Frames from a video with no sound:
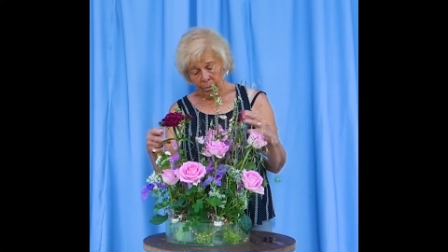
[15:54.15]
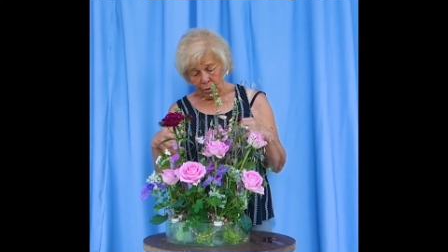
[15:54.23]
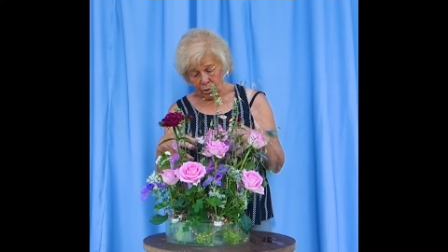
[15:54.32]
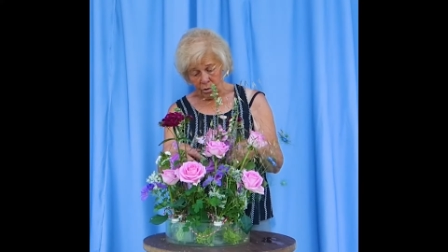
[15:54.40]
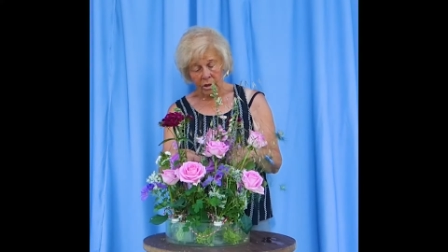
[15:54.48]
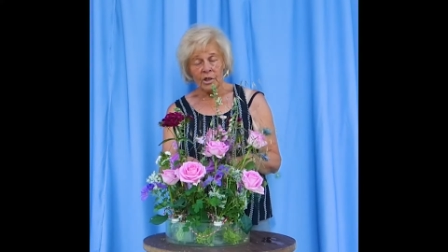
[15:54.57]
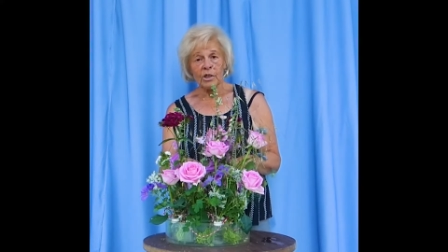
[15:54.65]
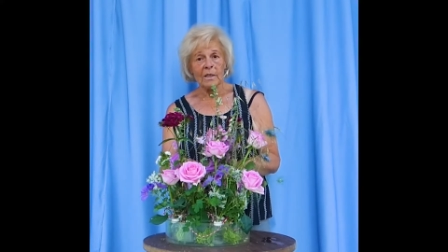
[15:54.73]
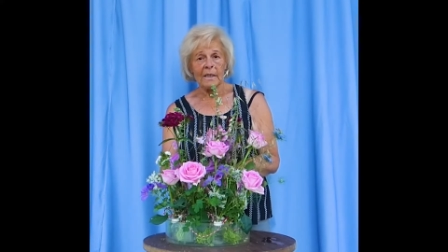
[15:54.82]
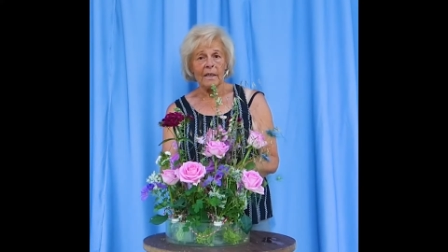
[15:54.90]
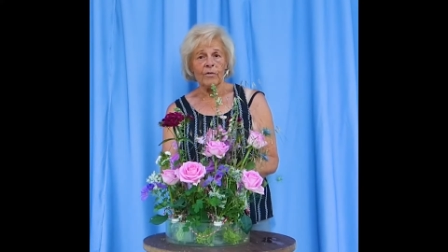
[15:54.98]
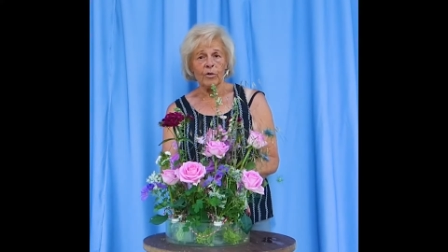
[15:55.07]
you could just
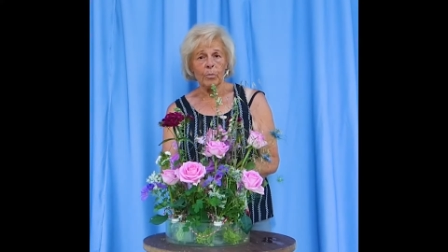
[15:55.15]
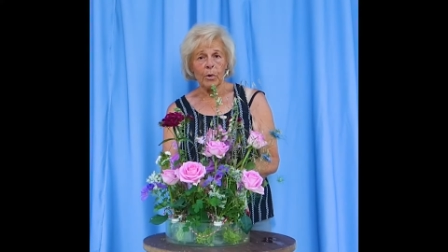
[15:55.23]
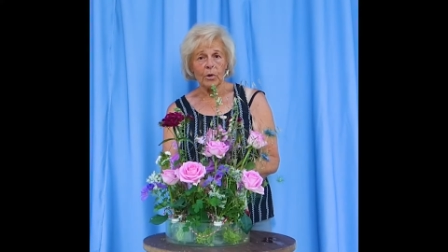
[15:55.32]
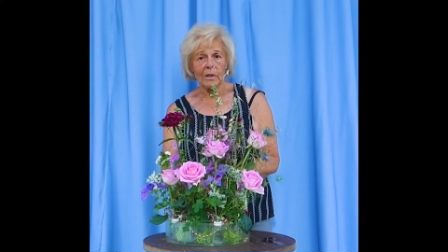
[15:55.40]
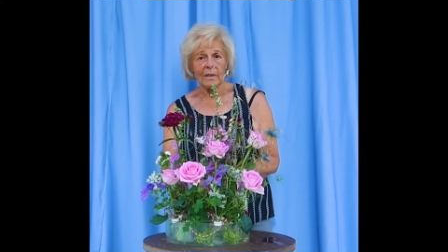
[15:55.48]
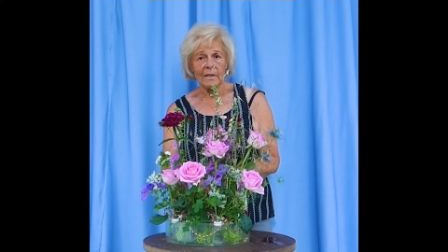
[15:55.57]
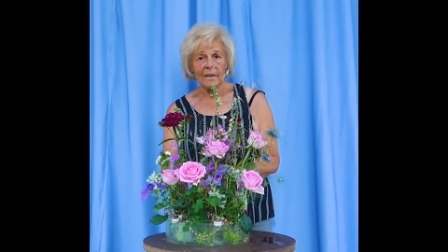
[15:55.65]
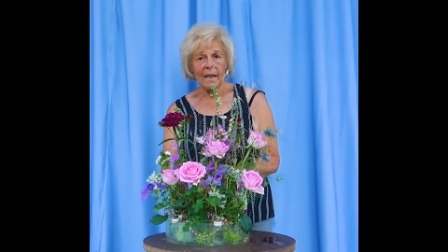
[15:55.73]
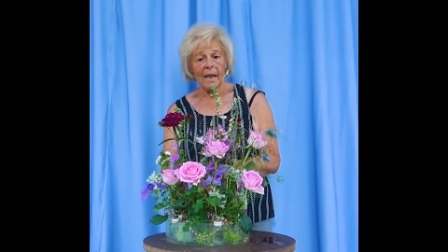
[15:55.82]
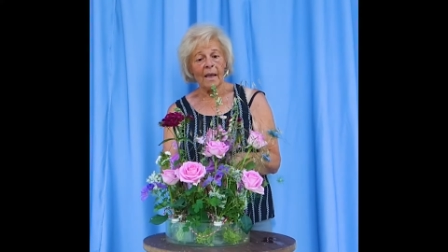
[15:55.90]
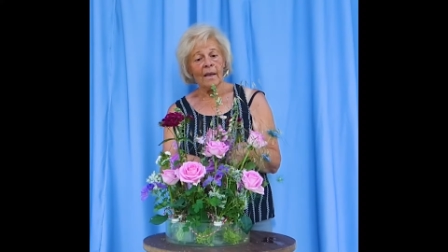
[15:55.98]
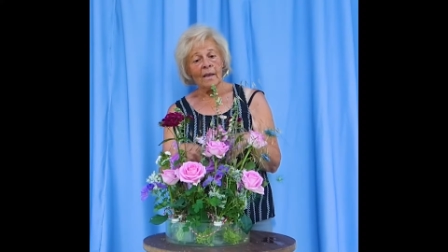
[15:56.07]
leave your bottles
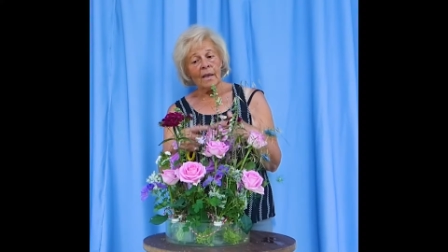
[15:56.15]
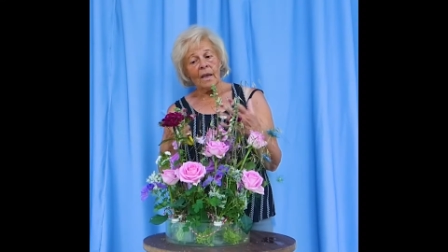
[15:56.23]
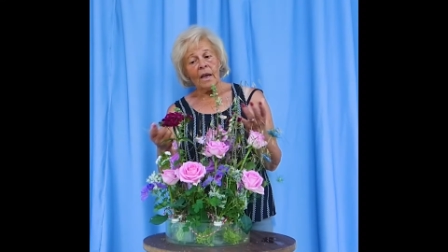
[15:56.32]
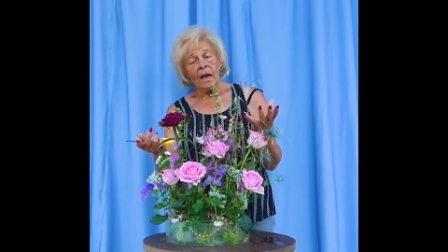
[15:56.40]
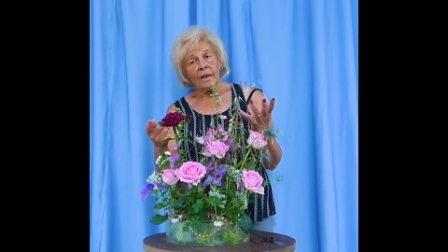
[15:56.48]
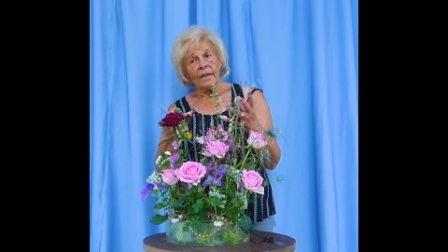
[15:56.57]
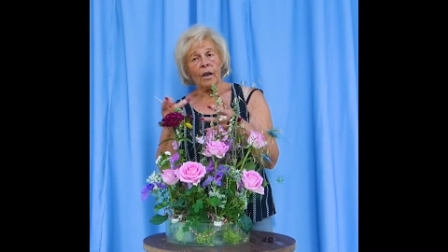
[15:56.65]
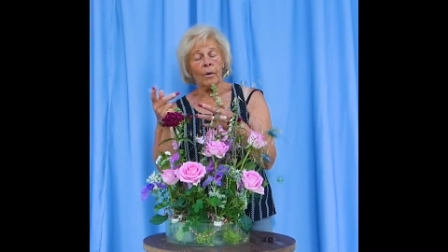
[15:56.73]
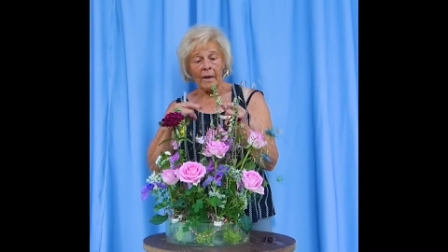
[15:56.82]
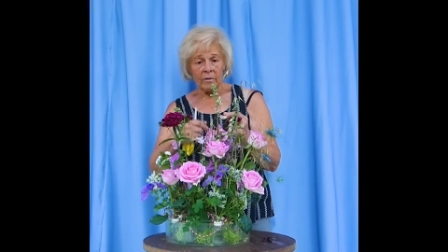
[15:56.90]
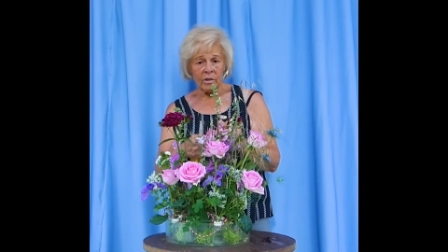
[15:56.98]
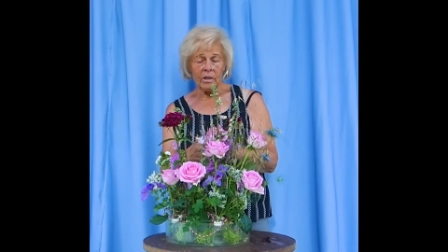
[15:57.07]
there and go
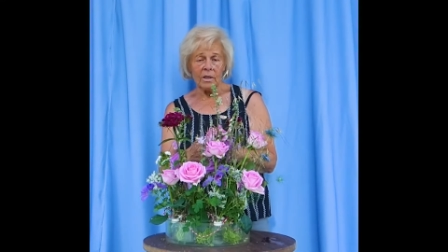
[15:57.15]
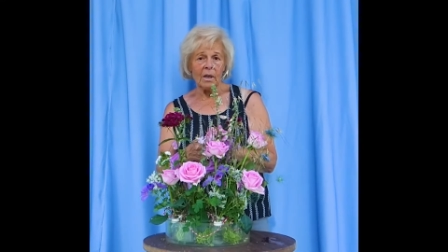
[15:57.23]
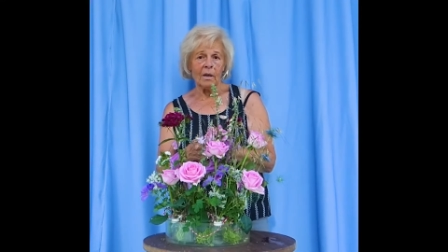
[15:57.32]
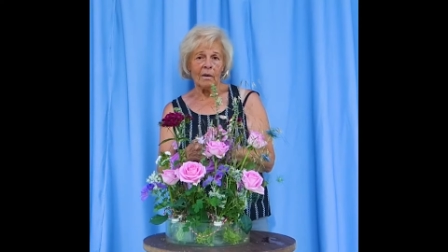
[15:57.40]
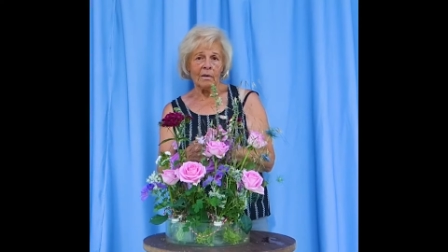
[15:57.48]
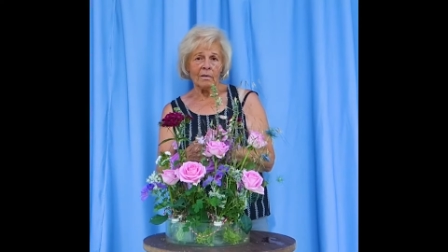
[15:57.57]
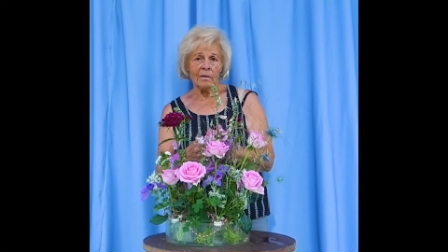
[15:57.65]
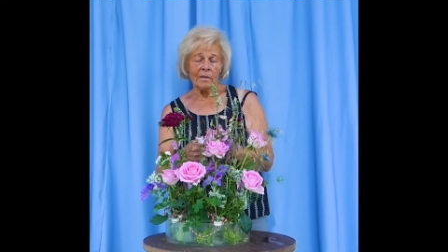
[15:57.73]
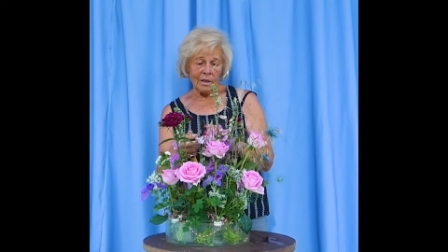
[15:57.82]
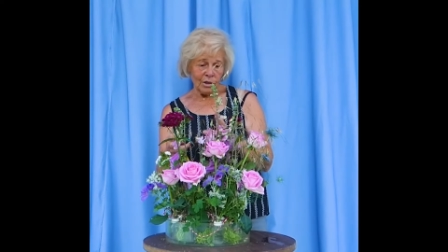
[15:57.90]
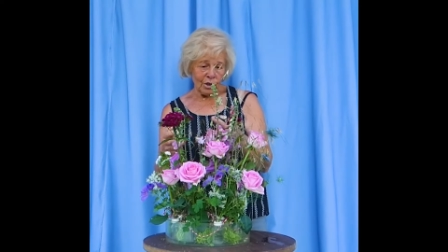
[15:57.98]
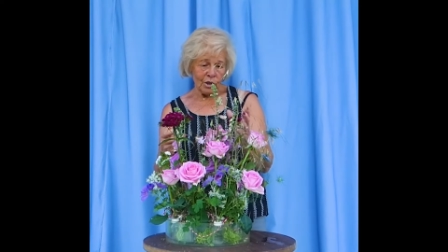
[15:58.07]
out in the garden
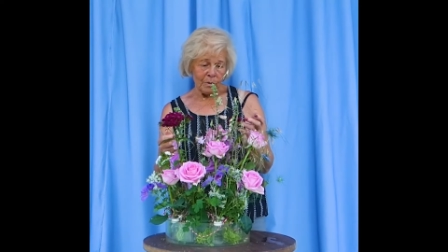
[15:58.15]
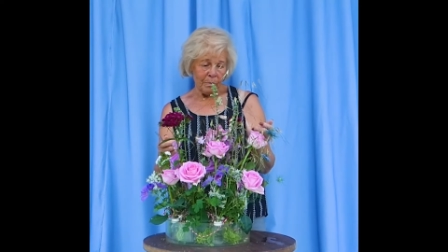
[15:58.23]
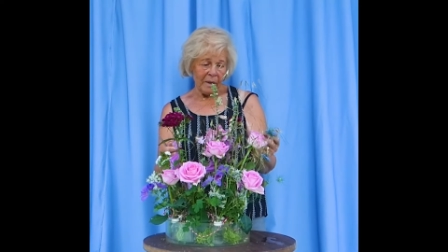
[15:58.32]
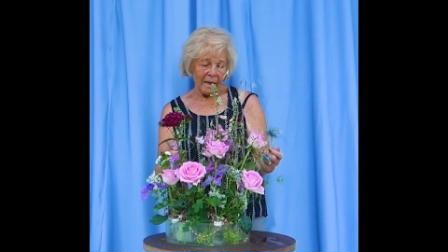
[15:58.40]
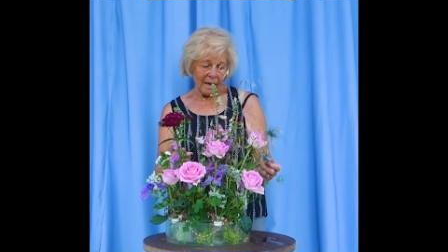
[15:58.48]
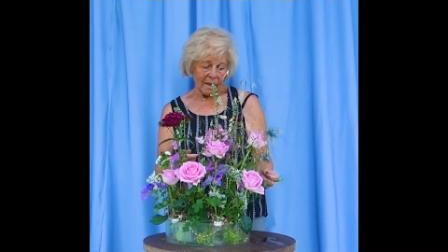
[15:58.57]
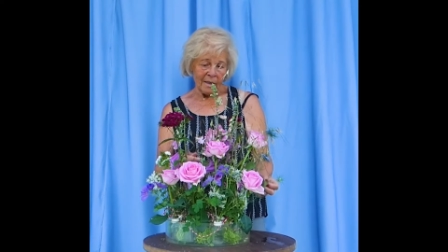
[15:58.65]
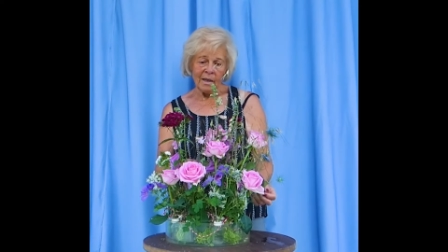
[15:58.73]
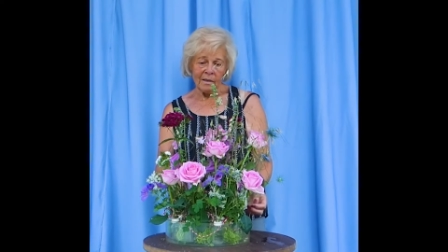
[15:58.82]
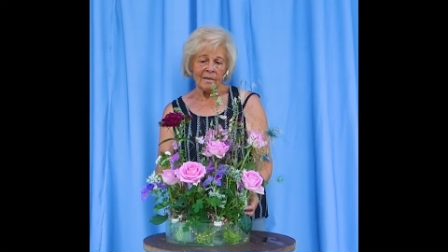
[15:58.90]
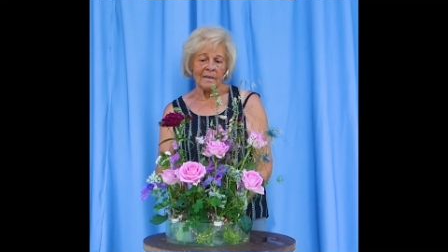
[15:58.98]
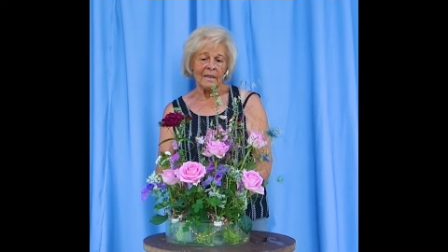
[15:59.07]
and just pick
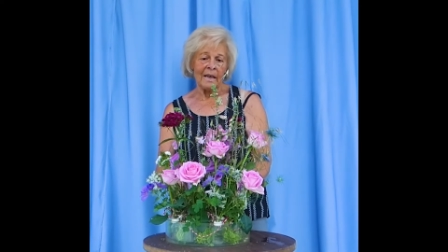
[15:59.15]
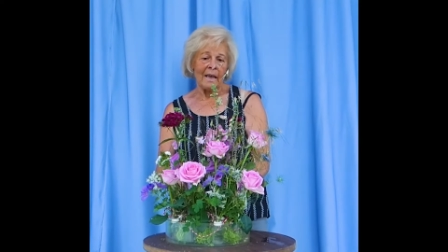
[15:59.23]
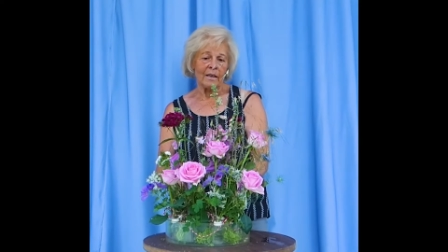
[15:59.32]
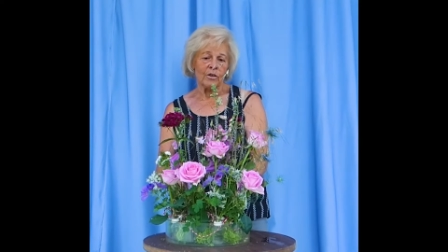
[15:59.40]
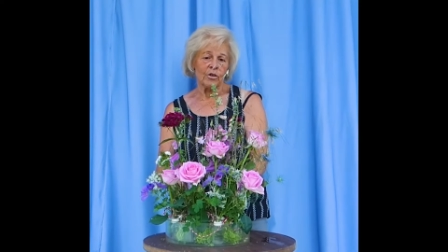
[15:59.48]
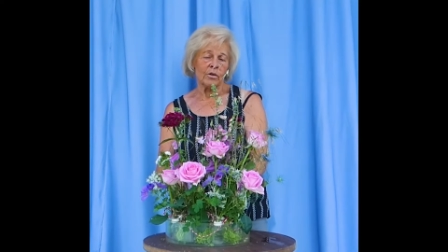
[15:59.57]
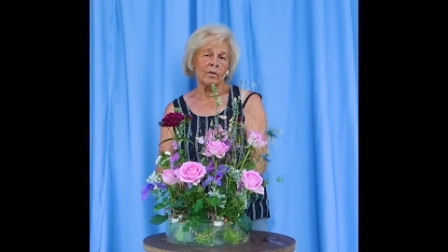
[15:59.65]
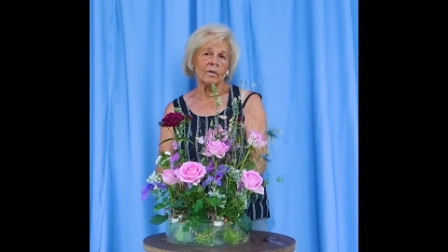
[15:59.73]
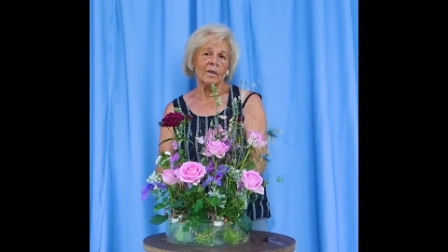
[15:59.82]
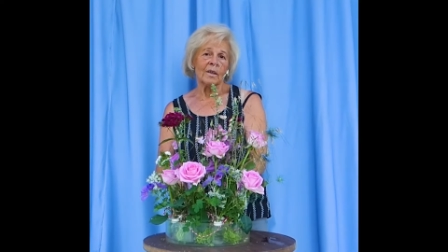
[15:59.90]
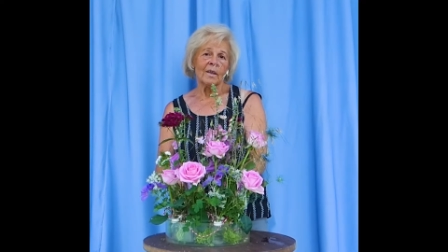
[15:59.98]
another selection.